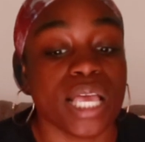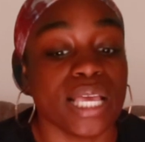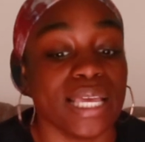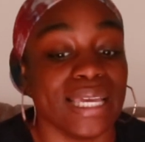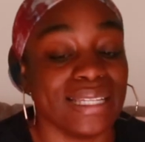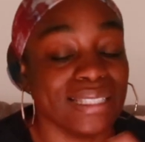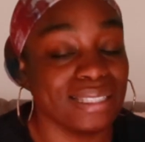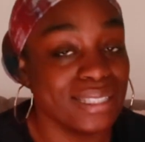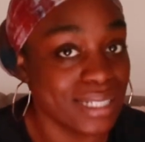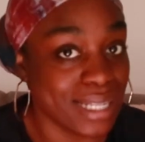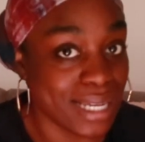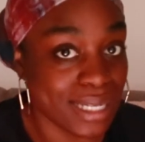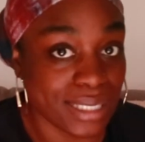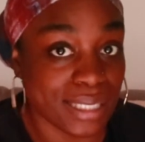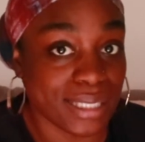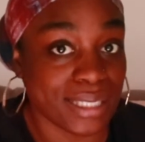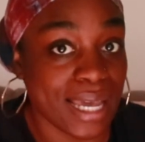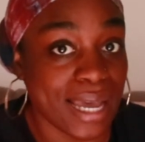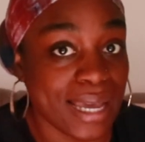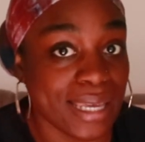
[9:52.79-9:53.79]
In today's
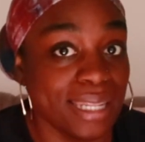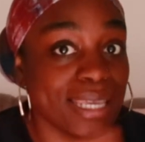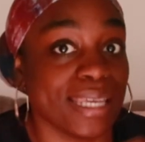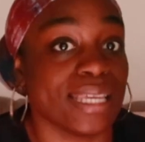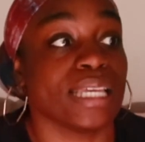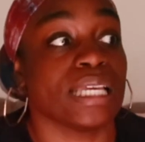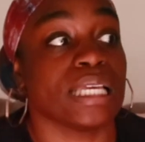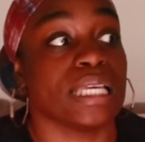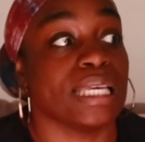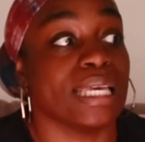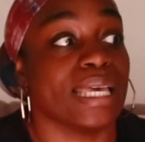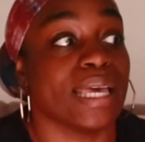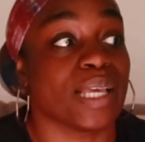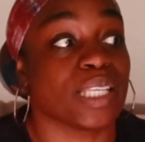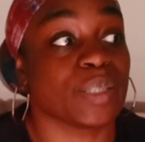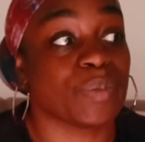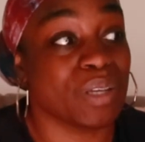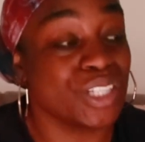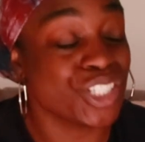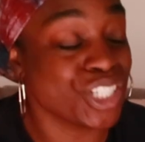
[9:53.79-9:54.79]
society,
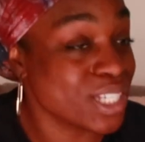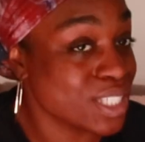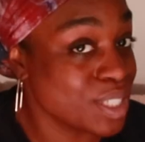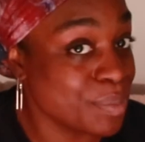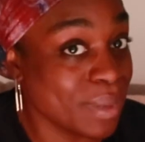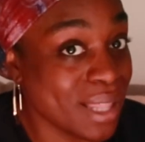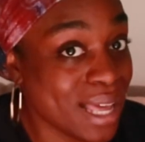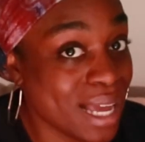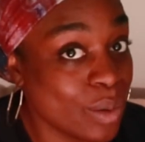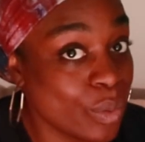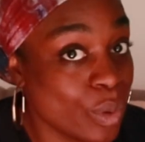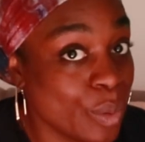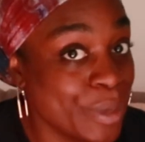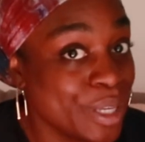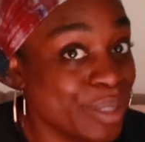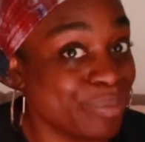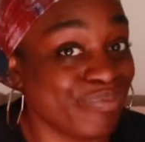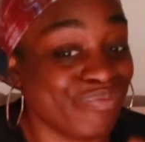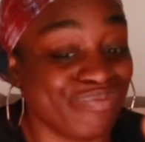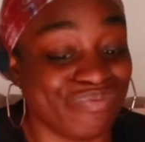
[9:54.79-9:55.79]
especially as a black
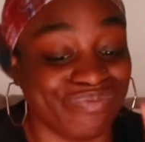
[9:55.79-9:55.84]
woman,